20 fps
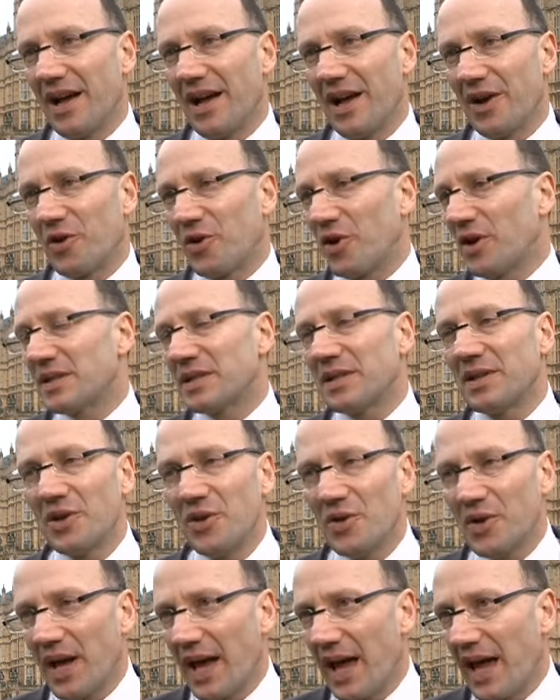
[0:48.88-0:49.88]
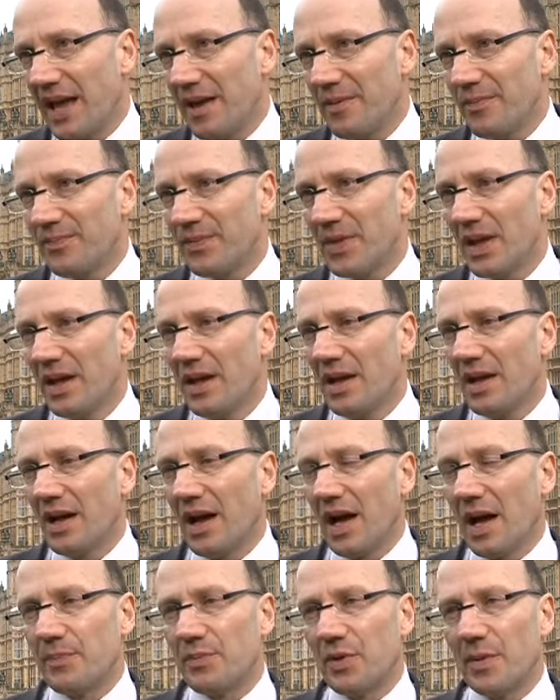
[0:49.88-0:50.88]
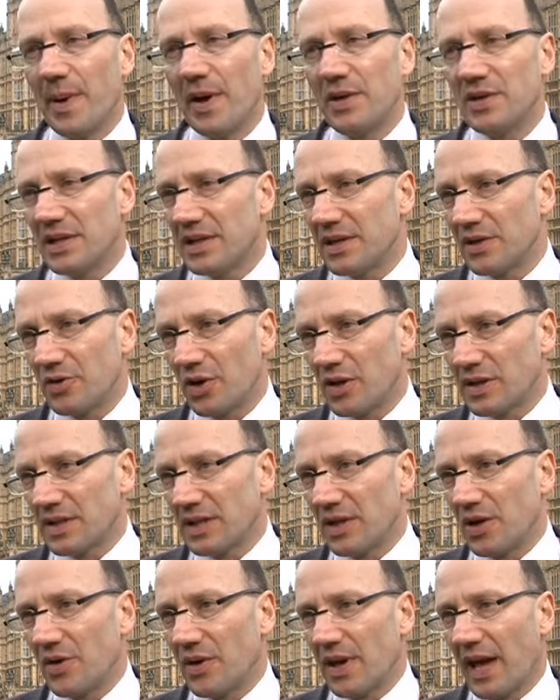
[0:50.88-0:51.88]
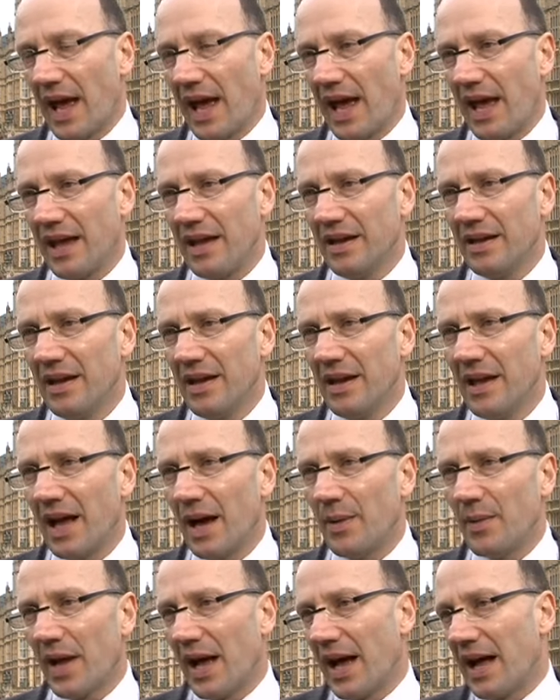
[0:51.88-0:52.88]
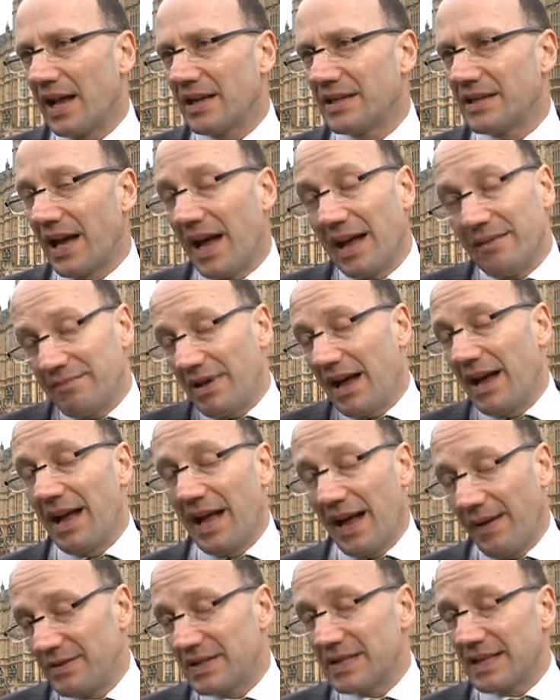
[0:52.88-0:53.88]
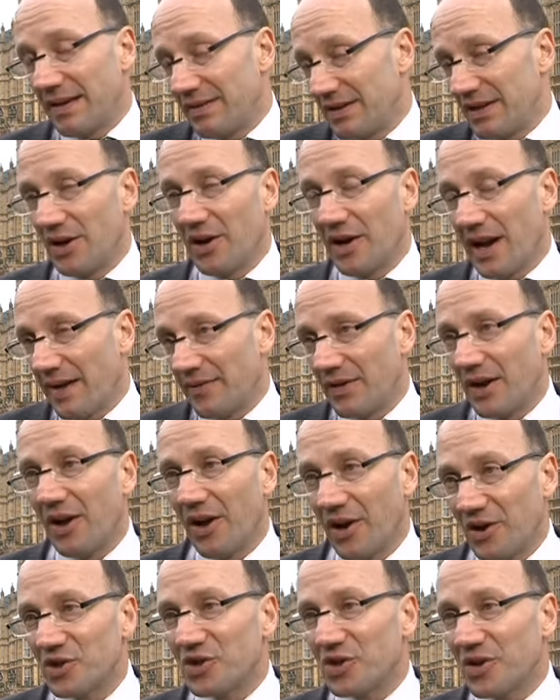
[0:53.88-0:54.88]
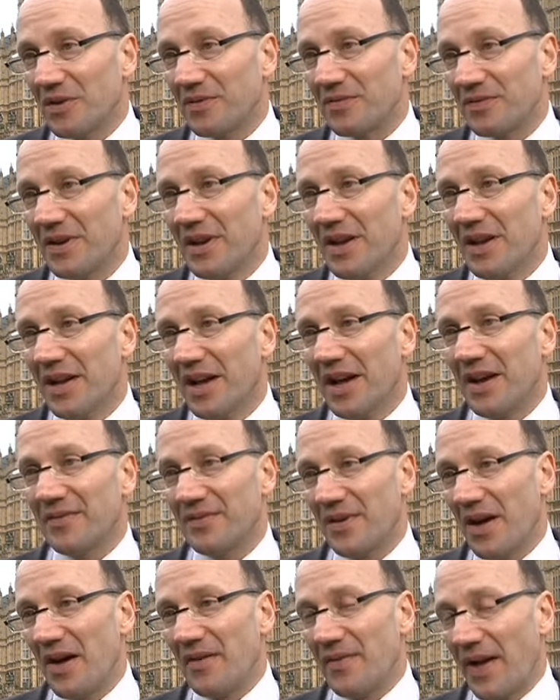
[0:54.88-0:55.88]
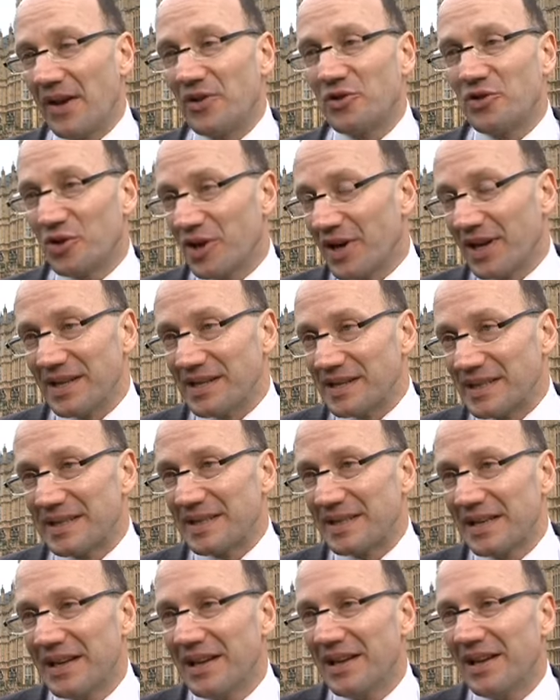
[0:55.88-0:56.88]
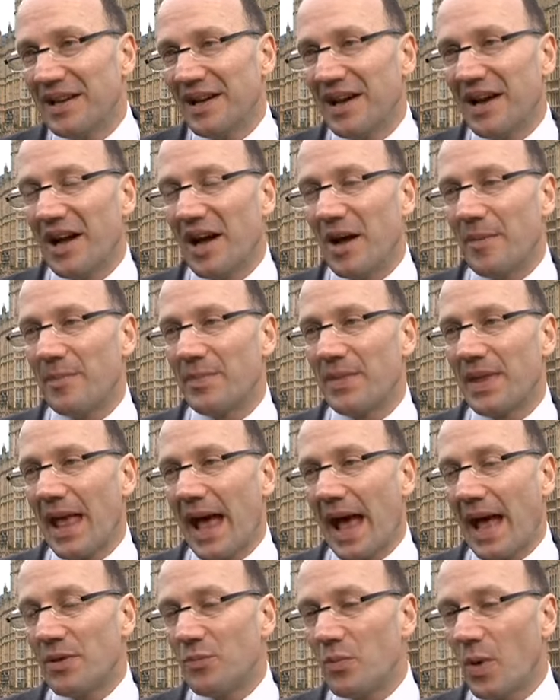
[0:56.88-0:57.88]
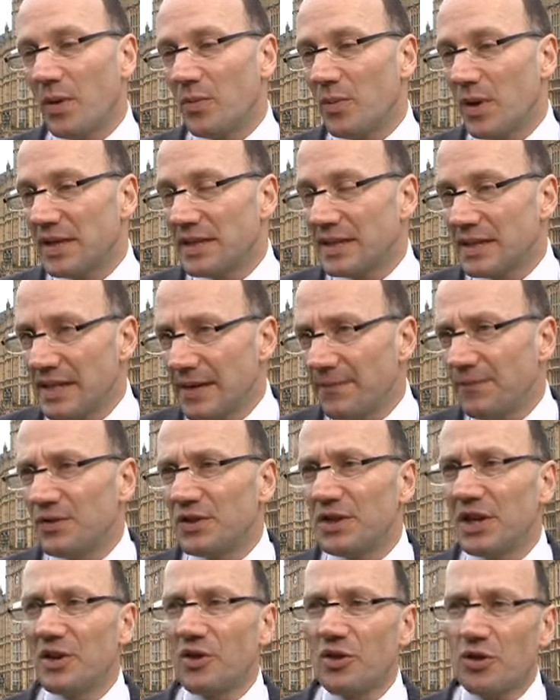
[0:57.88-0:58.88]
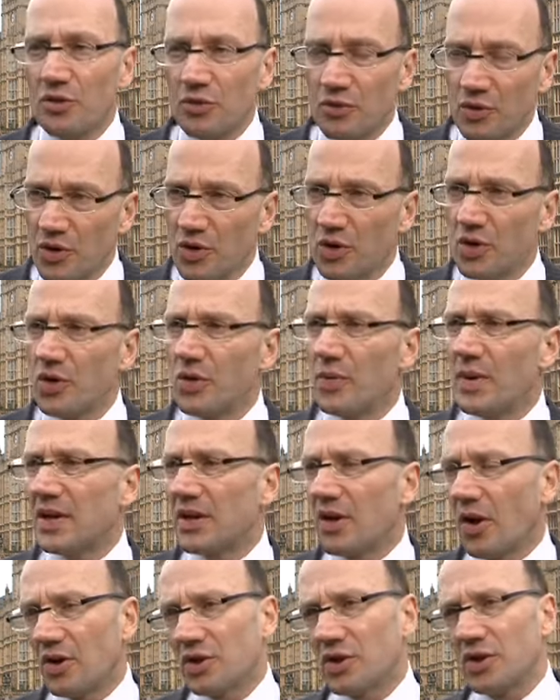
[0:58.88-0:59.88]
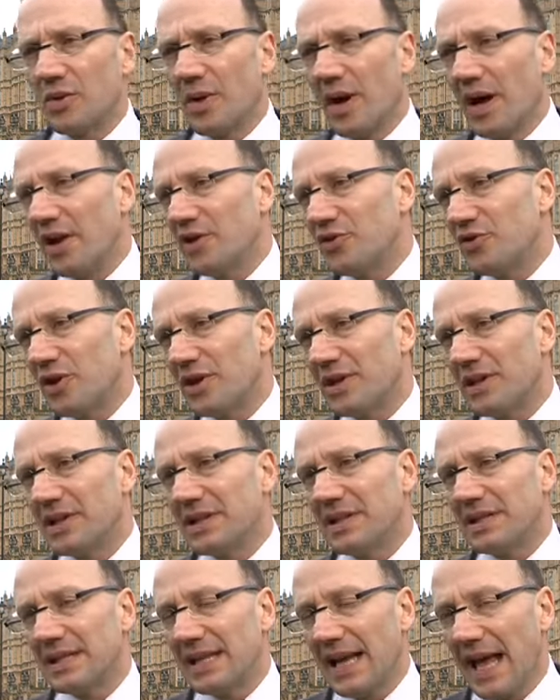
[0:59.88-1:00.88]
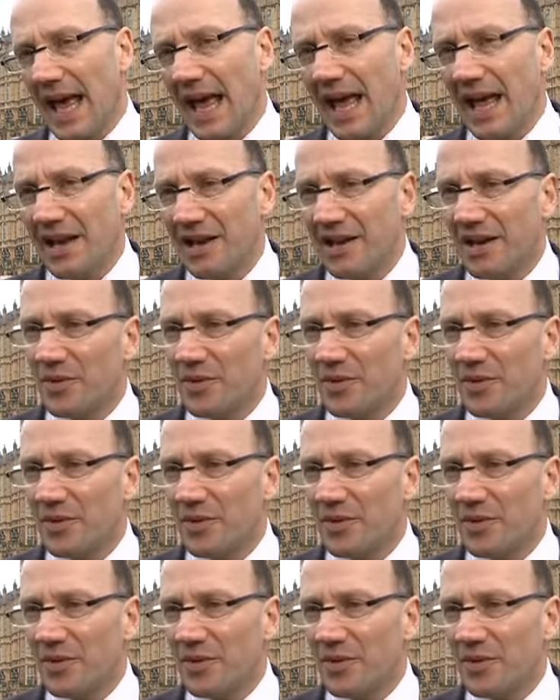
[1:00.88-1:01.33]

across the UK, promoted it across the UK, and we had, I have to say, you know, an avalanche of entries. And when we'd sifted through, we'd got to 110